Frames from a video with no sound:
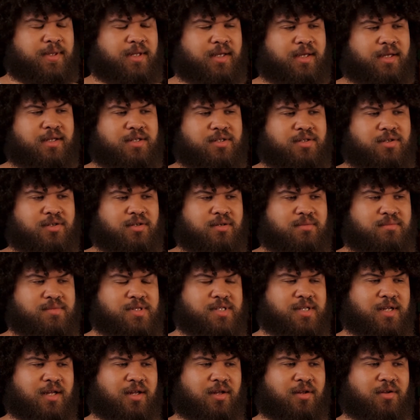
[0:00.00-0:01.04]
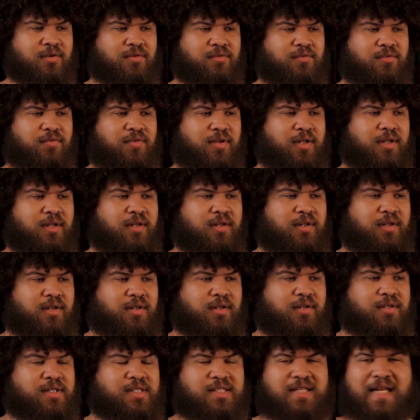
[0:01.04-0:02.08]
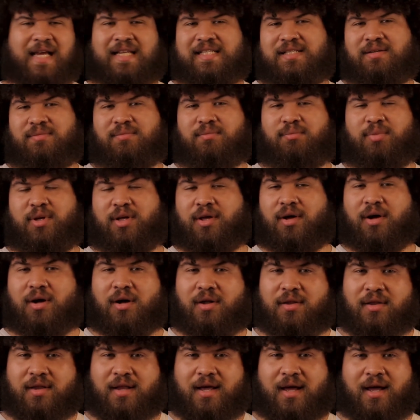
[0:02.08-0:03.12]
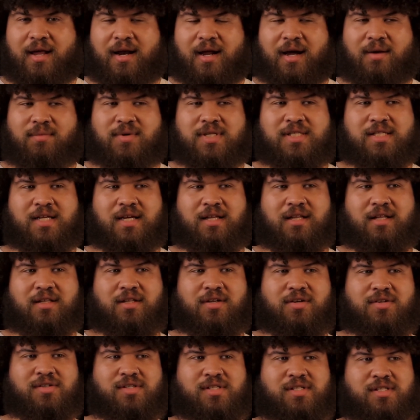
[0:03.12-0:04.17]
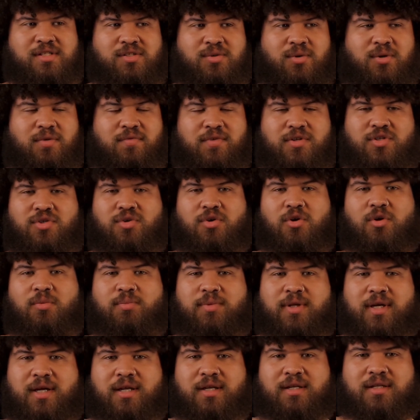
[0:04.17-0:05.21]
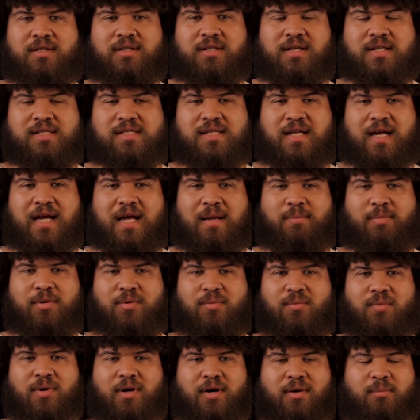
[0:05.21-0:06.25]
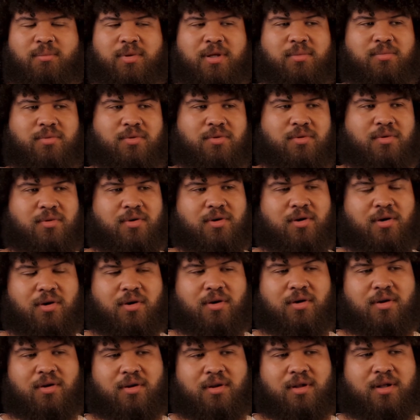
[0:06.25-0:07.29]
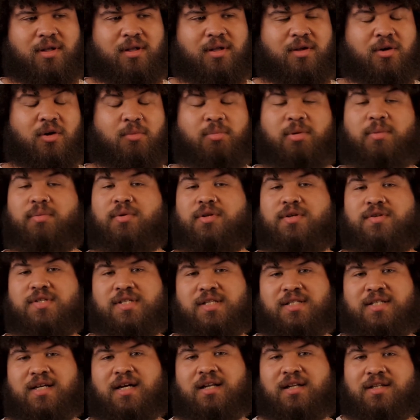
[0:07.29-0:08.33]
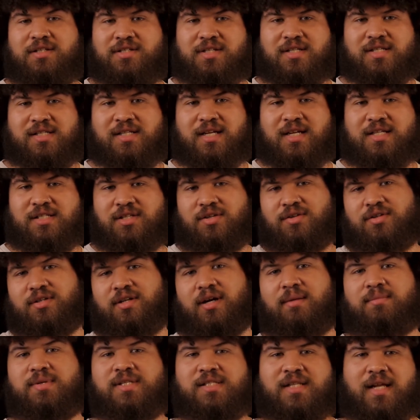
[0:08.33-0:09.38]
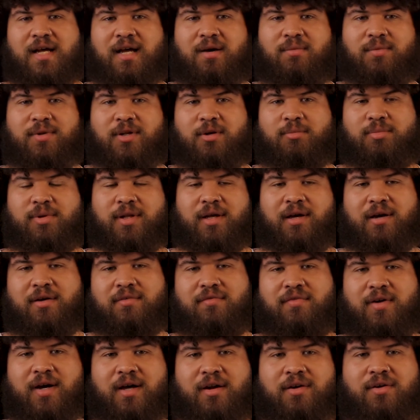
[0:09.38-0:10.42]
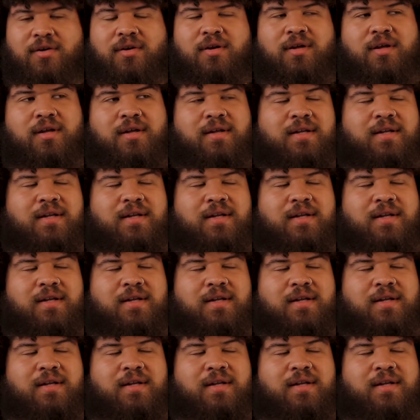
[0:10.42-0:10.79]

In terms of stats beyond that, I would say that there's sort of a trope that tends to happen where people use intelligence as their dump stat when they're playing a fighter.